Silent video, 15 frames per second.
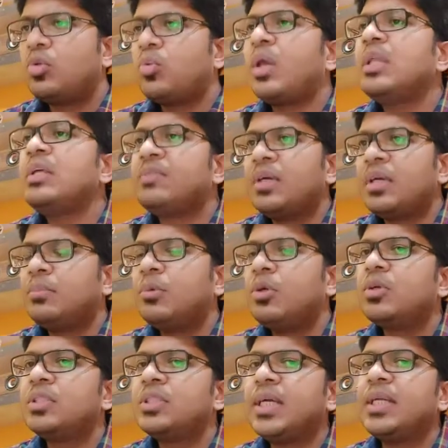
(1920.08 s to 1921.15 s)
qualify,
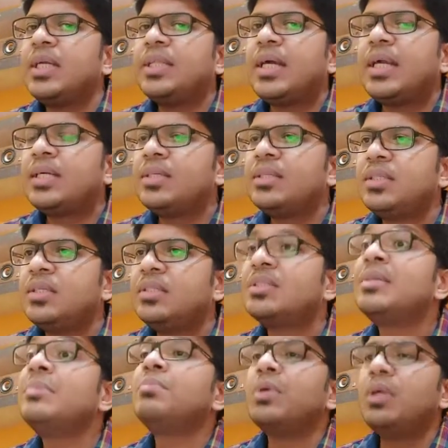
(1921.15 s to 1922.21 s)
because then in that case it is
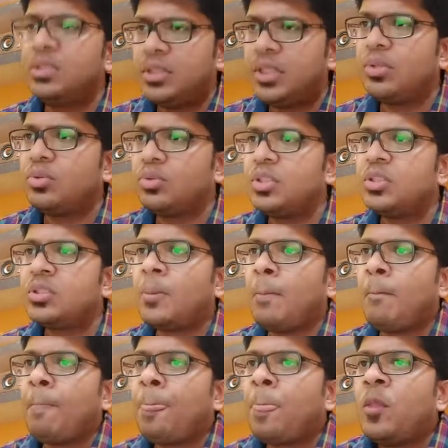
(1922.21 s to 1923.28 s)
simple steatosis.
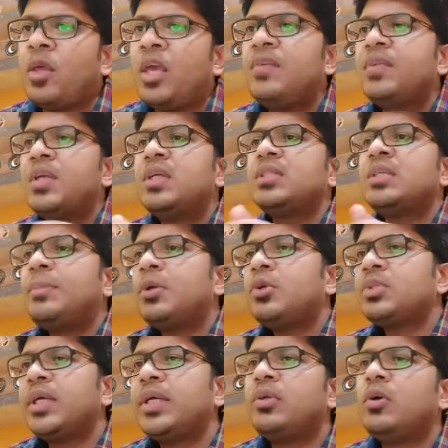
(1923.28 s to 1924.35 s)
If there is
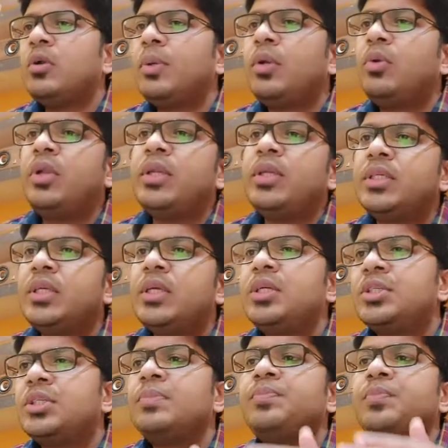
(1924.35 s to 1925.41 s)
hepatocyte or ballooning
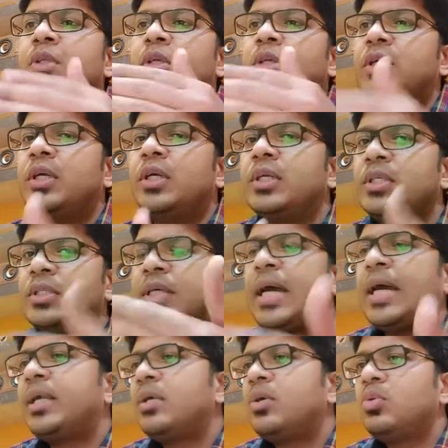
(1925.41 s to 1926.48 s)
degeneration, it is
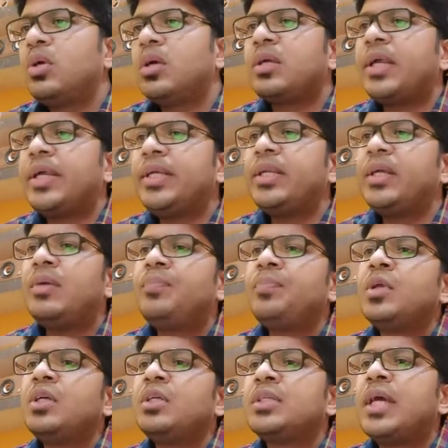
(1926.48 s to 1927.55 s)
added to the criteria.
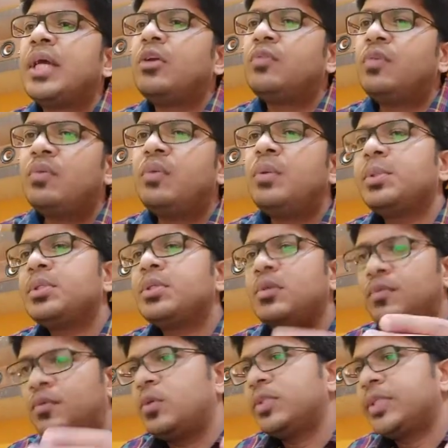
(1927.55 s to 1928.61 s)
Sign of inflammation,
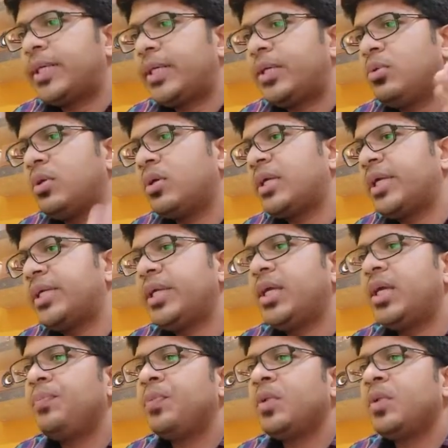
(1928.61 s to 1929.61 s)
of course, added to the criteria.